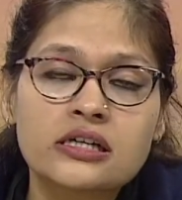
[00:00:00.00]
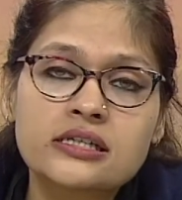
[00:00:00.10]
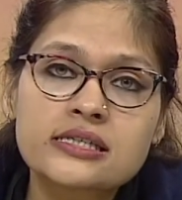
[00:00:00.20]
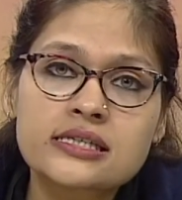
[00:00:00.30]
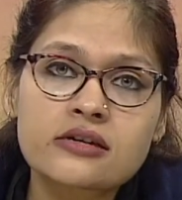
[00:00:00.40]

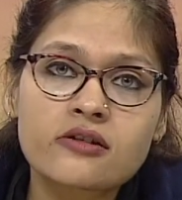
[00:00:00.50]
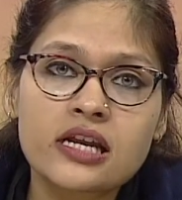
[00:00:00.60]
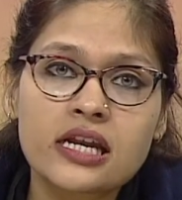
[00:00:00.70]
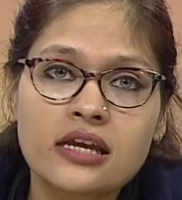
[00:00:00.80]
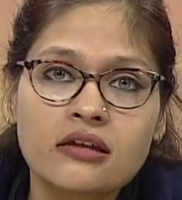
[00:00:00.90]

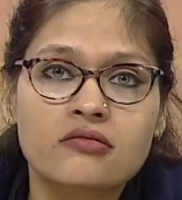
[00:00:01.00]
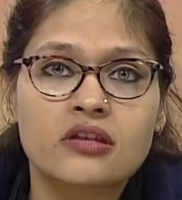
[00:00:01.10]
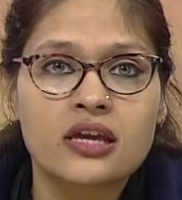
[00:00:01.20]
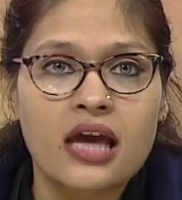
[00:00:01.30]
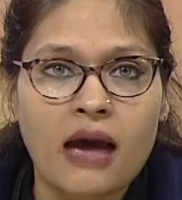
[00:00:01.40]
screening
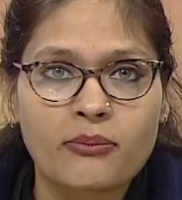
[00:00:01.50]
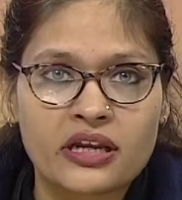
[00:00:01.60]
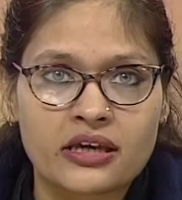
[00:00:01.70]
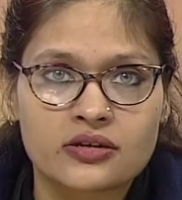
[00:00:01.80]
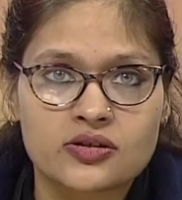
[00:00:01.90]
the
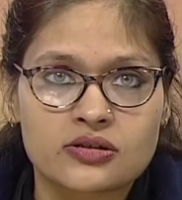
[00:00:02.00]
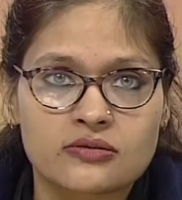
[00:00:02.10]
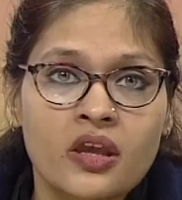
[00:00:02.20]
application.